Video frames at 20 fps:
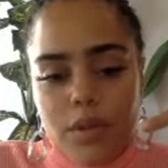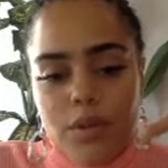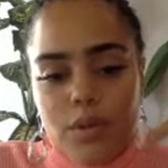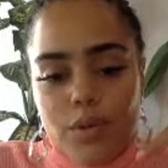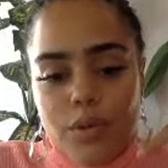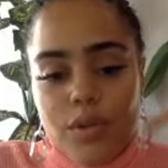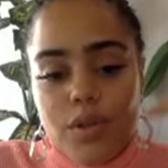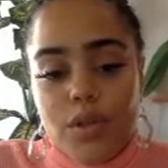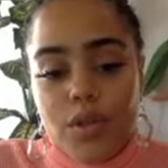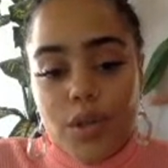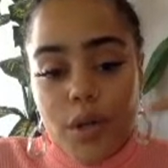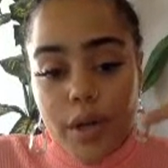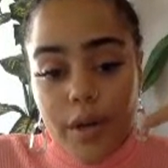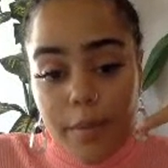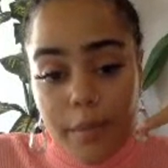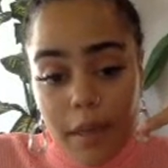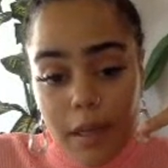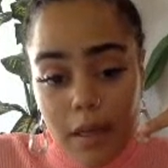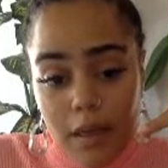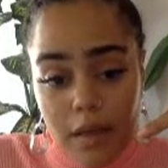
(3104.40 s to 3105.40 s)

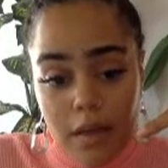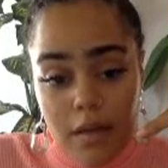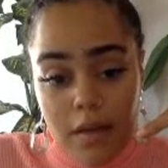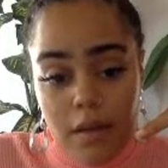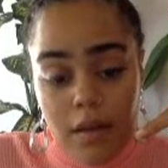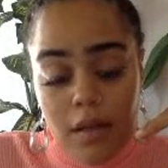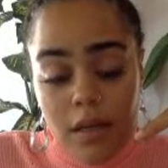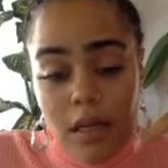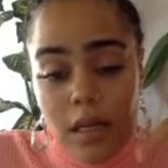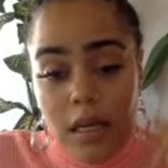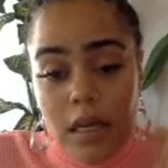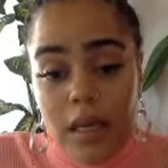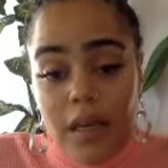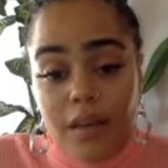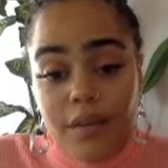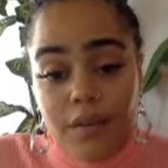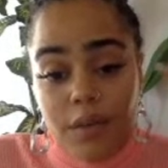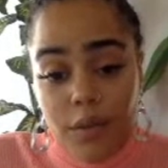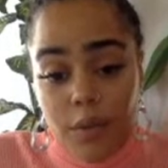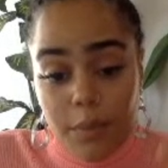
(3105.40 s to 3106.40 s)
determine
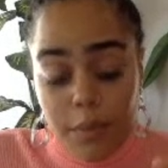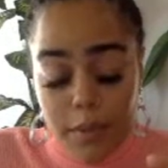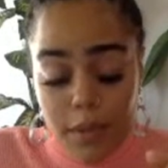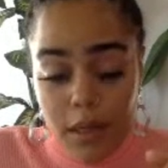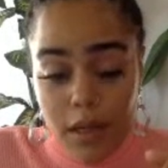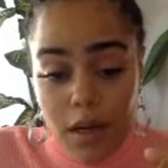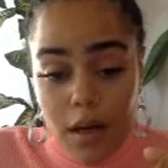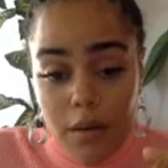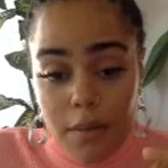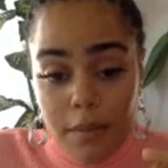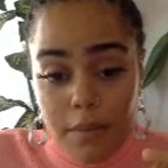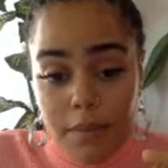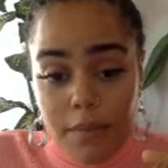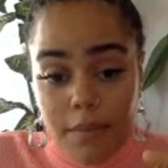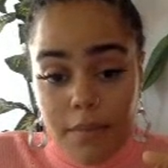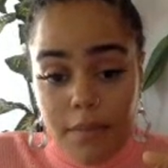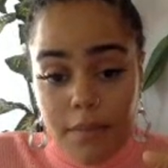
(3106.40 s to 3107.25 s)
if you come